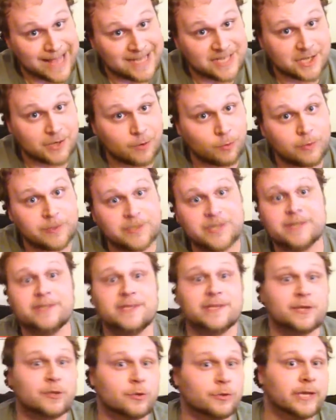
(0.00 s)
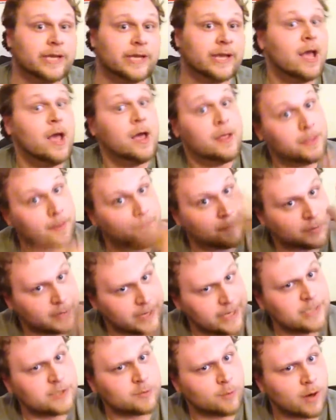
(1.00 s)
Magic Origins, including the
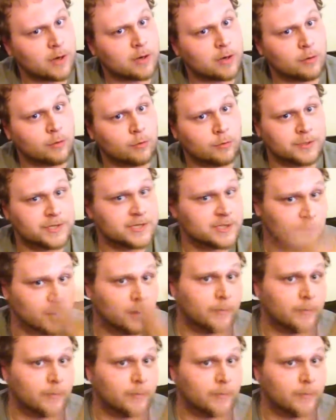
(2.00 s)
Planeswalker Origins,